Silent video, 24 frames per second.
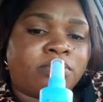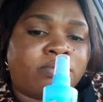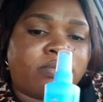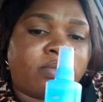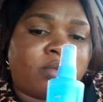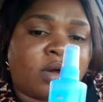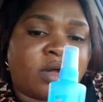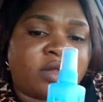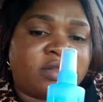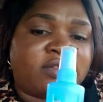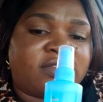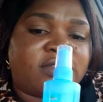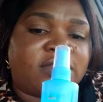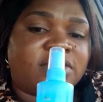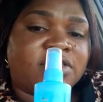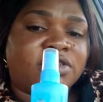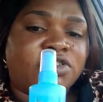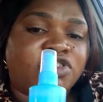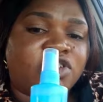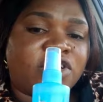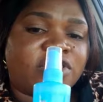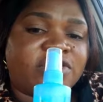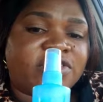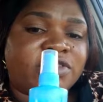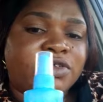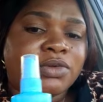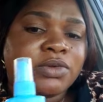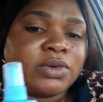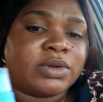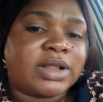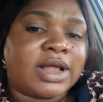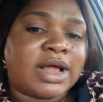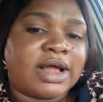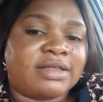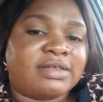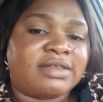But just know
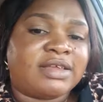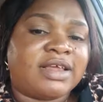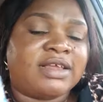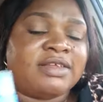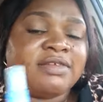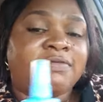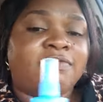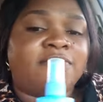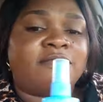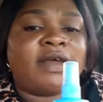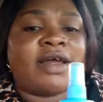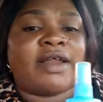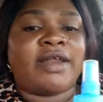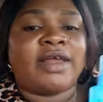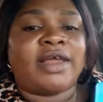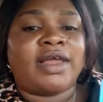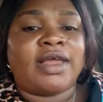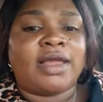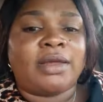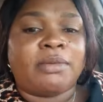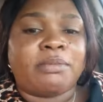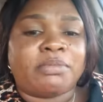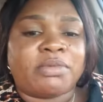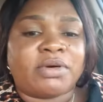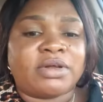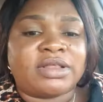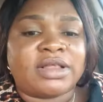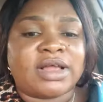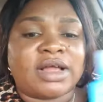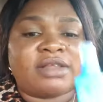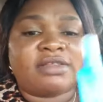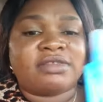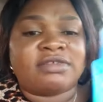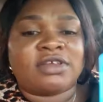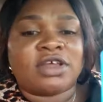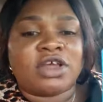that it's very
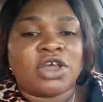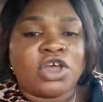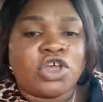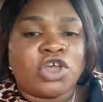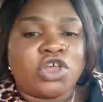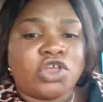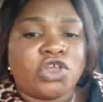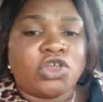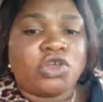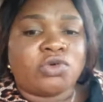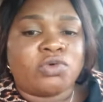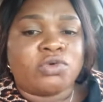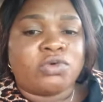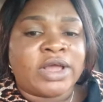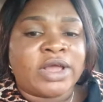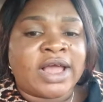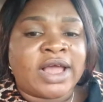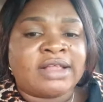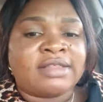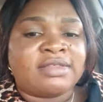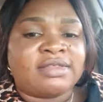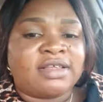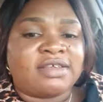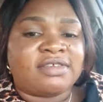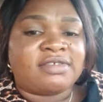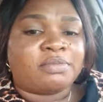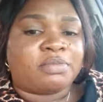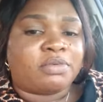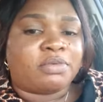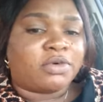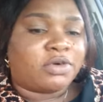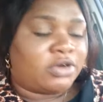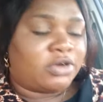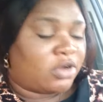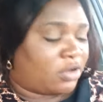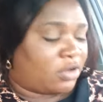important you get this
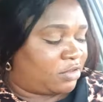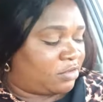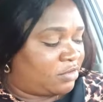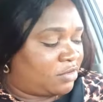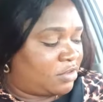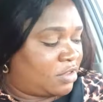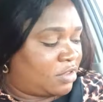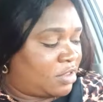product.